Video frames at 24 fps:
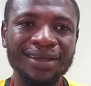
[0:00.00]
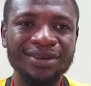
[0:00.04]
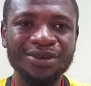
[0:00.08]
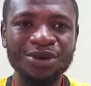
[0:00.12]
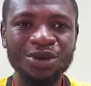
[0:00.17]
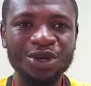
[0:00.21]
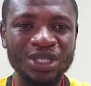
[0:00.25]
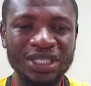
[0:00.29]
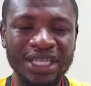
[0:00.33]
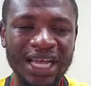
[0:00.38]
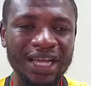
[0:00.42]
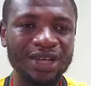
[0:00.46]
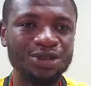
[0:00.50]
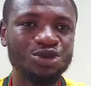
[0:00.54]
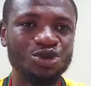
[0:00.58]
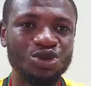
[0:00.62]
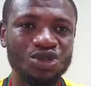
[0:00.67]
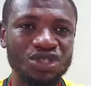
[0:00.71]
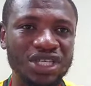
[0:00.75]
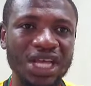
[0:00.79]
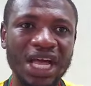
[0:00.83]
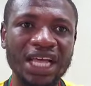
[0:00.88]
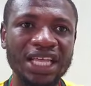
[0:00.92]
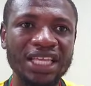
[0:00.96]
uh, no chance
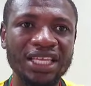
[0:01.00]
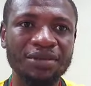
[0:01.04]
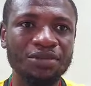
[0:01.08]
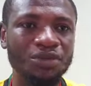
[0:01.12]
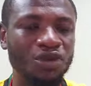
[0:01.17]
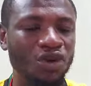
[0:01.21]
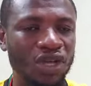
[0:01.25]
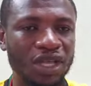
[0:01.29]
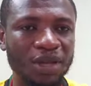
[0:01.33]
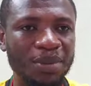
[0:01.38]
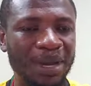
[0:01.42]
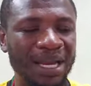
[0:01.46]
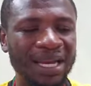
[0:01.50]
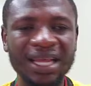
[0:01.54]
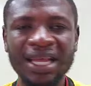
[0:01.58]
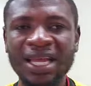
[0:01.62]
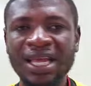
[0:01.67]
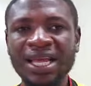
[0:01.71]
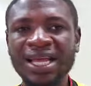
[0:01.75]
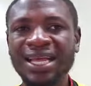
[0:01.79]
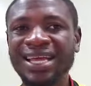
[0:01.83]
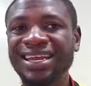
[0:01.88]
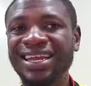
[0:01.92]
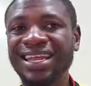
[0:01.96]
to sack him. Okay. But
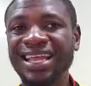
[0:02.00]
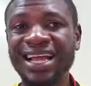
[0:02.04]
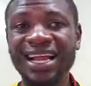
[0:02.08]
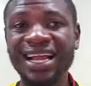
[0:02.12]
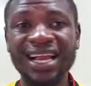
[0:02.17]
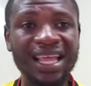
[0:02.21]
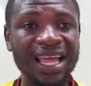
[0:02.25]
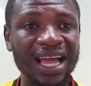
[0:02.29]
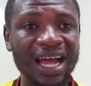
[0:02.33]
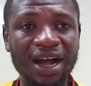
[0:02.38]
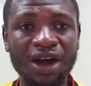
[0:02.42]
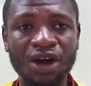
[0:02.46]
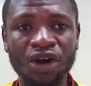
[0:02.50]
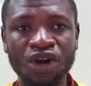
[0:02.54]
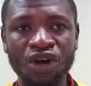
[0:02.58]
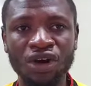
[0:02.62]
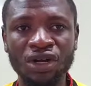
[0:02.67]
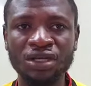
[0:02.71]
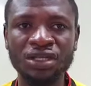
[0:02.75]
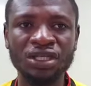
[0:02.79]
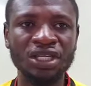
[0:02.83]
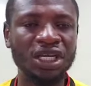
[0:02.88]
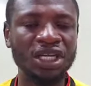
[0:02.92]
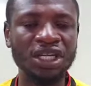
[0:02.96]
the earlier
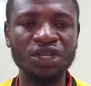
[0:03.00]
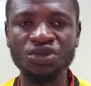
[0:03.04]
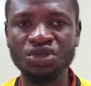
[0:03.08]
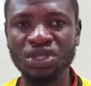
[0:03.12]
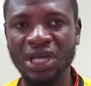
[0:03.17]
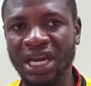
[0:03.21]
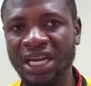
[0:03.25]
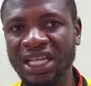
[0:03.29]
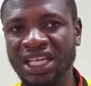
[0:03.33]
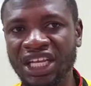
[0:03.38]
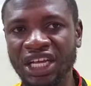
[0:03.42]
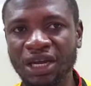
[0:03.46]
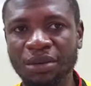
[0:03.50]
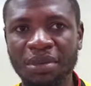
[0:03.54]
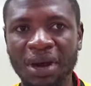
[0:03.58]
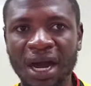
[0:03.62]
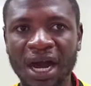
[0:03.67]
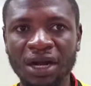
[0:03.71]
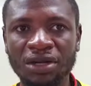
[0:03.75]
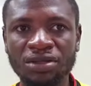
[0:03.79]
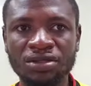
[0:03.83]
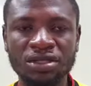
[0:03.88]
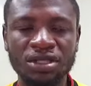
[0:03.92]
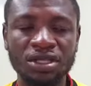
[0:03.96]
on, the news that came
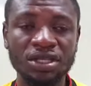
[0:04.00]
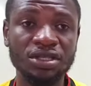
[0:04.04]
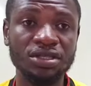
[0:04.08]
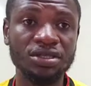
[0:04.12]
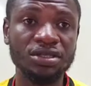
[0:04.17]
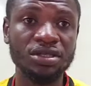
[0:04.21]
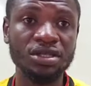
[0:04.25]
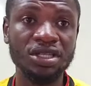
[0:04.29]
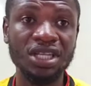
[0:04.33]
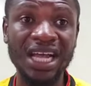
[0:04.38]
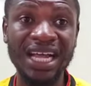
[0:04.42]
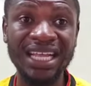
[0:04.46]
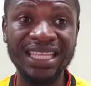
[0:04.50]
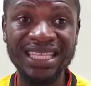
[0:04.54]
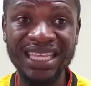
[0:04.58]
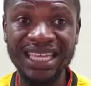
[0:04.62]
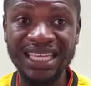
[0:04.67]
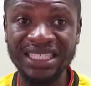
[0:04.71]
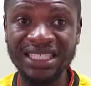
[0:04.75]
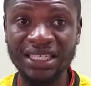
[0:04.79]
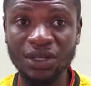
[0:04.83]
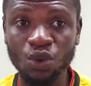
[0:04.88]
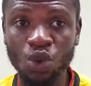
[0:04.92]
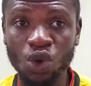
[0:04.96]
out is they are
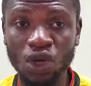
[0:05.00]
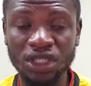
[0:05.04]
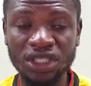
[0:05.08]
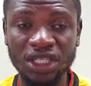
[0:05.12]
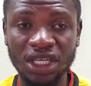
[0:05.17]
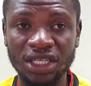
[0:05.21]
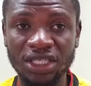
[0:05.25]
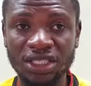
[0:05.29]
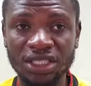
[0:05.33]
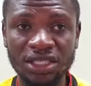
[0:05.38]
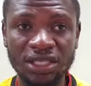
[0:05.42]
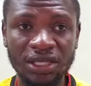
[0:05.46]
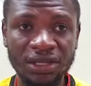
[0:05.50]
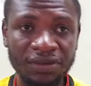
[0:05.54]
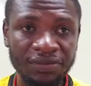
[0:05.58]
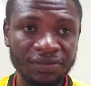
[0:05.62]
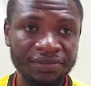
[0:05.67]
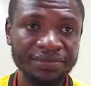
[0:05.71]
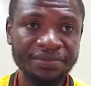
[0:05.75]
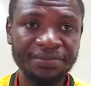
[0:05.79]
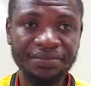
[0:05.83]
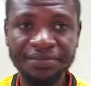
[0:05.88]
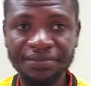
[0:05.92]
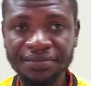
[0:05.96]
testing waters.
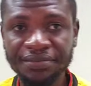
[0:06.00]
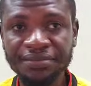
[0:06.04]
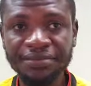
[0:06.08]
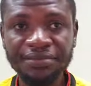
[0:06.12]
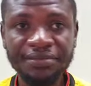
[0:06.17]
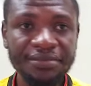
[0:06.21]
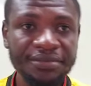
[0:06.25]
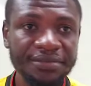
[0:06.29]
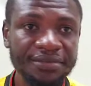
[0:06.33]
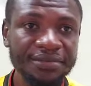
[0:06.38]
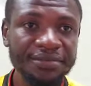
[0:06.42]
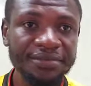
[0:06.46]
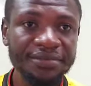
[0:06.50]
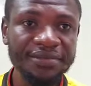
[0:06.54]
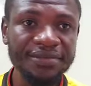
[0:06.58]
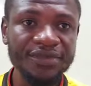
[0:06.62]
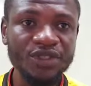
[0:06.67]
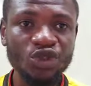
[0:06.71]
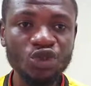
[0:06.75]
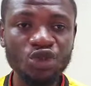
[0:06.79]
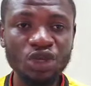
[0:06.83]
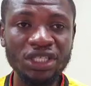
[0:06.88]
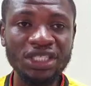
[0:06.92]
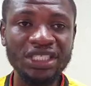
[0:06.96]

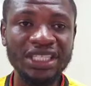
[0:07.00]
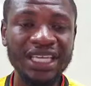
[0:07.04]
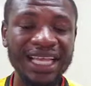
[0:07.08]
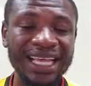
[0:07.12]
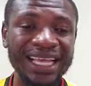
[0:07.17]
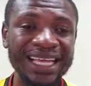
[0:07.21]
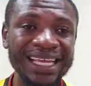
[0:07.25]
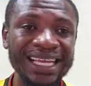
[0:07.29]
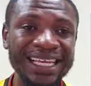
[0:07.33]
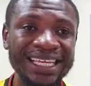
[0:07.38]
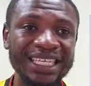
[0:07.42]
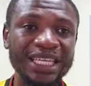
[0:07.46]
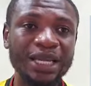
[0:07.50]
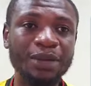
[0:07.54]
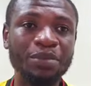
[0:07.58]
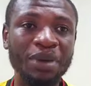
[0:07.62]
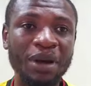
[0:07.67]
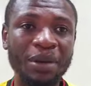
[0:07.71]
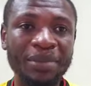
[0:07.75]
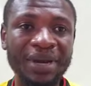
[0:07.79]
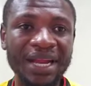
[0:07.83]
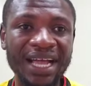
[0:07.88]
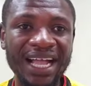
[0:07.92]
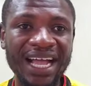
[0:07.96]
Just say, yeah,
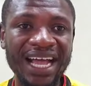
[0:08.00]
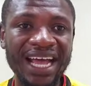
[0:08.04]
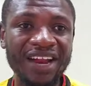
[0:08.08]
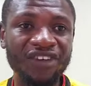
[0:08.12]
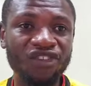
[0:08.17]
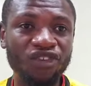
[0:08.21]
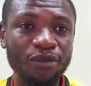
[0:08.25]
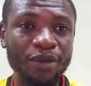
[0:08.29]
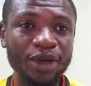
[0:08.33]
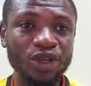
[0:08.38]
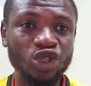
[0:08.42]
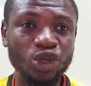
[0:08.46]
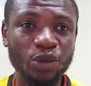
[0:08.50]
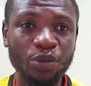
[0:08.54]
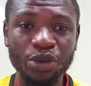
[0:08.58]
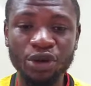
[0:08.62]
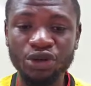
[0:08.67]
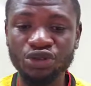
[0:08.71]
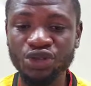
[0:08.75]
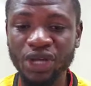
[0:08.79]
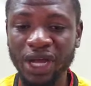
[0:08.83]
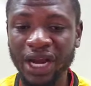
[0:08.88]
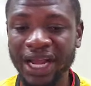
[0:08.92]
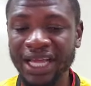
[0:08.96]
Pamela Ghana for best
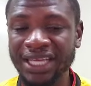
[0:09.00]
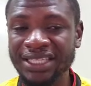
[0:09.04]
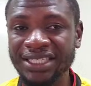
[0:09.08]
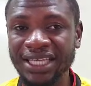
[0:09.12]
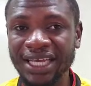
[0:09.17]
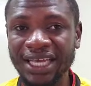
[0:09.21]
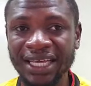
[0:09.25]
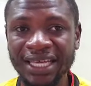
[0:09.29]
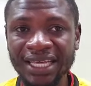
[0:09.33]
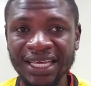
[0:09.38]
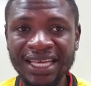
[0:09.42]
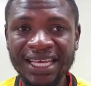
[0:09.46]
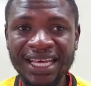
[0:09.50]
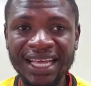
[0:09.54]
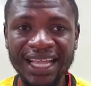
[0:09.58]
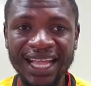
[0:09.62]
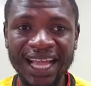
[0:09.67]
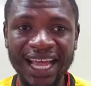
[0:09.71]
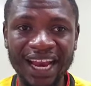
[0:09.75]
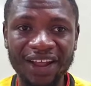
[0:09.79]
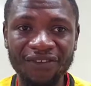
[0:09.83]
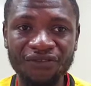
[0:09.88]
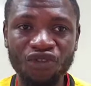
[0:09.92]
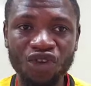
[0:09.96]
support and I say
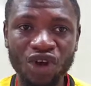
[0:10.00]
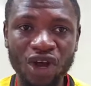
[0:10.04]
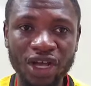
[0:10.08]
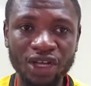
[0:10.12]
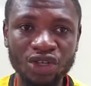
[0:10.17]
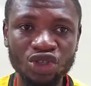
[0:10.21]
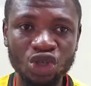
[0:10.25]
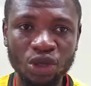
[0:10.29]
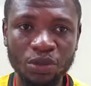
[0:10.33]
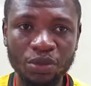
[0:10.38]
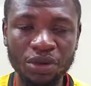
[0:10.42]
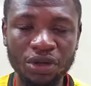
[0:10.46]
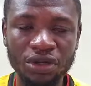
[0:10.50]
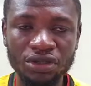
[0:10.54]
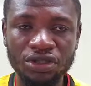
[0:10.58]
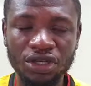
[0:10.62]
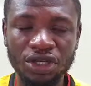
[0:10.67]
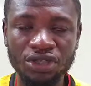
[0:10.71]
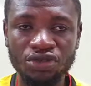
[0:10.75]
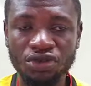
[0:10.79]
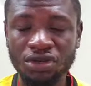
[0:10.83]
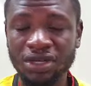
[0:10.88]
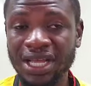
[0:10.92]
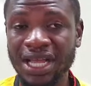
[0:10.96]
Ghana for end support.
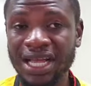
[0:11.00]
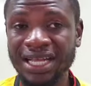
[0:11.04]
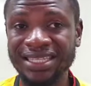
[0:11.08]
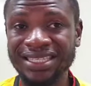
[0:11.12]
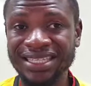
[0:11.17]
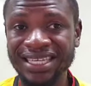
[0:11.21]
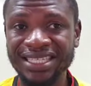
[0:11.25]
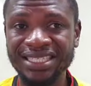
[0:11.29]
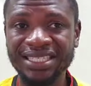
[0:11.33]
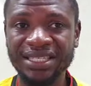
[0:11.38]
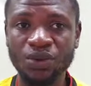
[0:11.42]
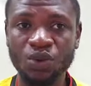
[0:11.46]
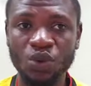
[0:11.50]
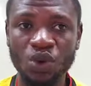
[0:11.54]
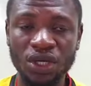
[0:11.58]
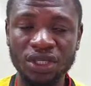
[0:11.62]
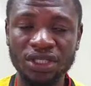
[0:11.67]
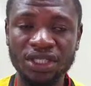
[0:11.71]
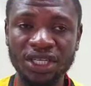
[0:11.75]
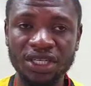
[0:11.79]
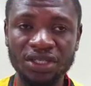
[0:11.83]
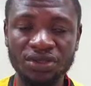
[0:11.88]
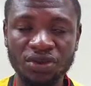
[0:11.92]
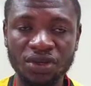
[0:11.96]
So they are testing
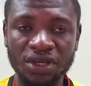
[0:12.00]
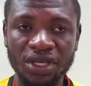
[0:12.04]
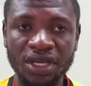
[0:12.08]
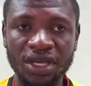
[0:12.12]
waters.